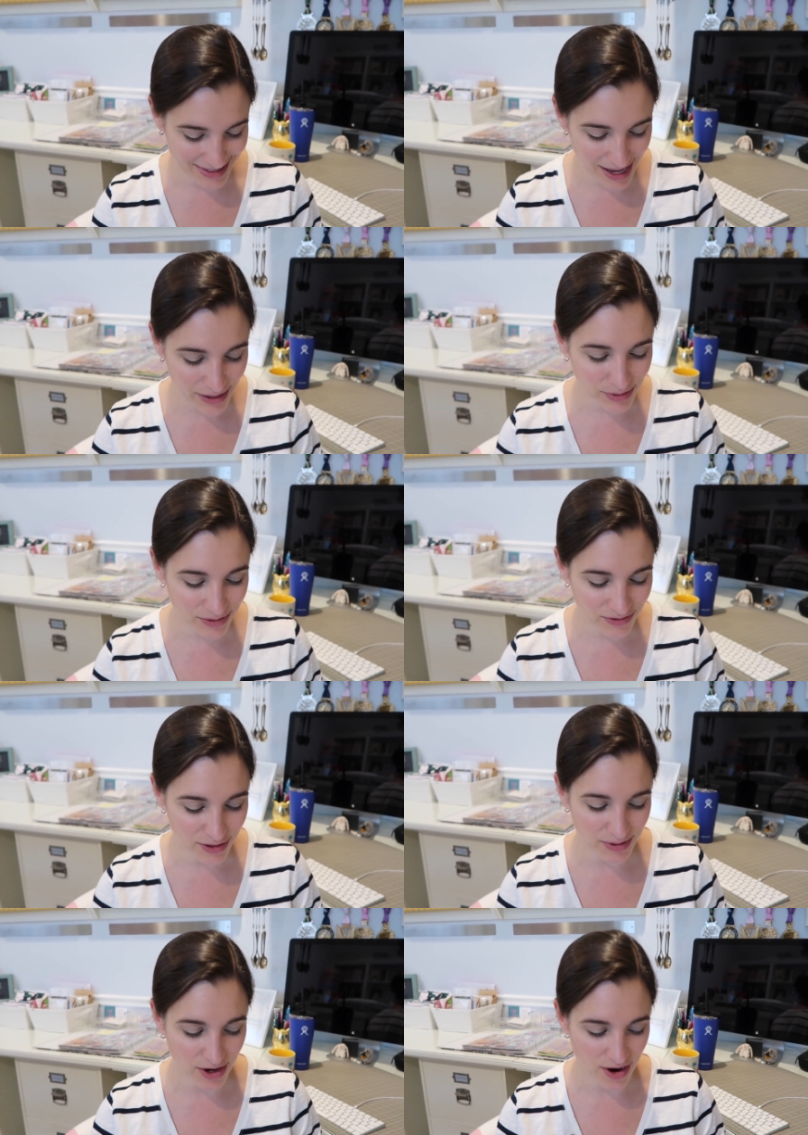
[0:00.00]
Yes, I will
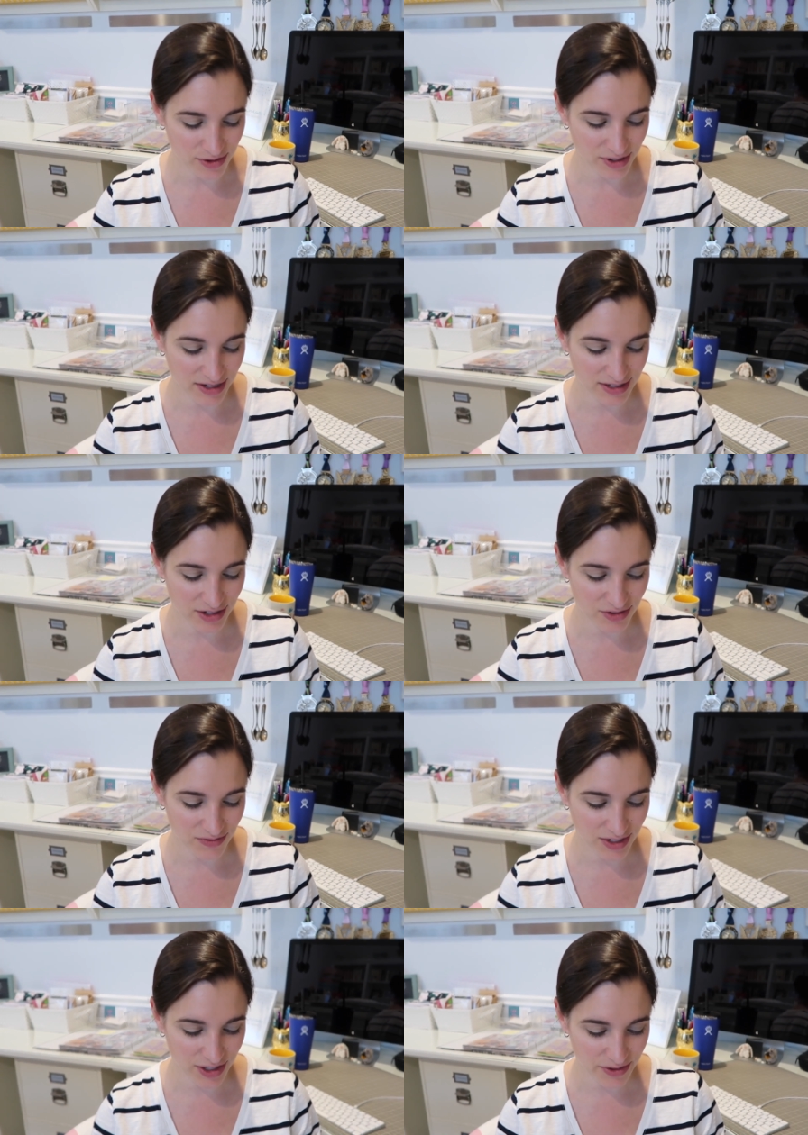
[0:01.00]
film a car
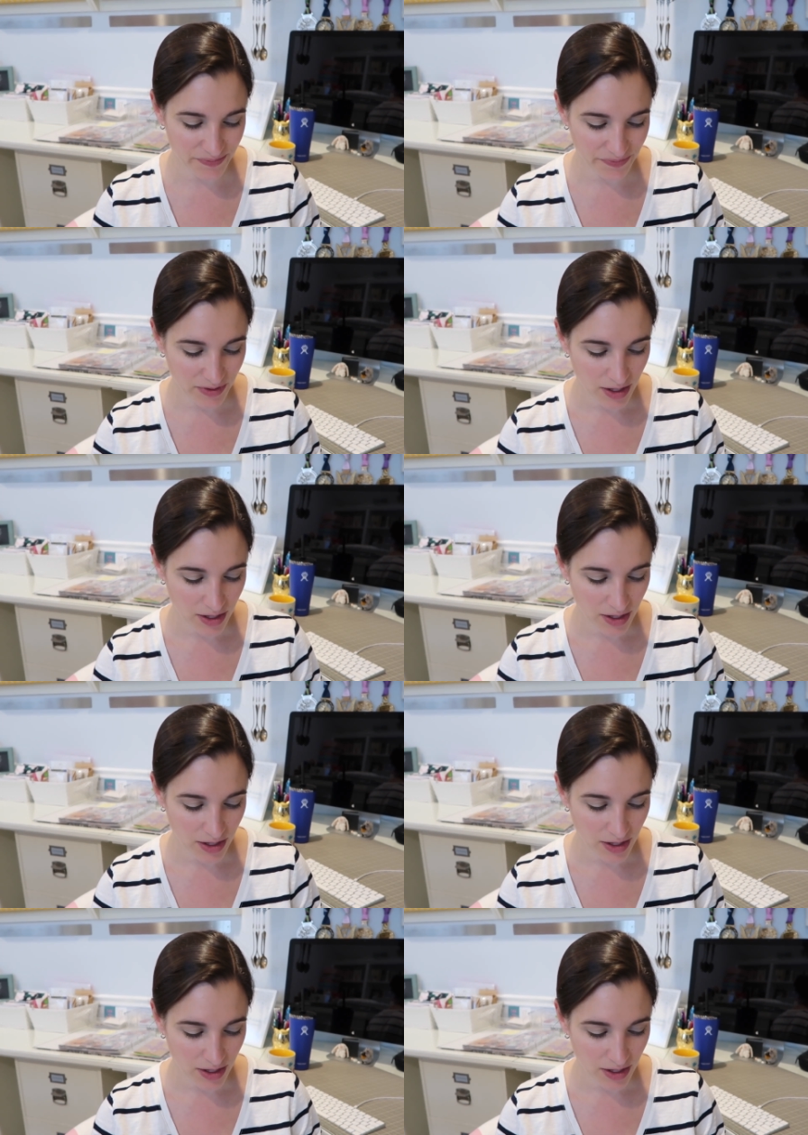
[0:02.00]
organization video.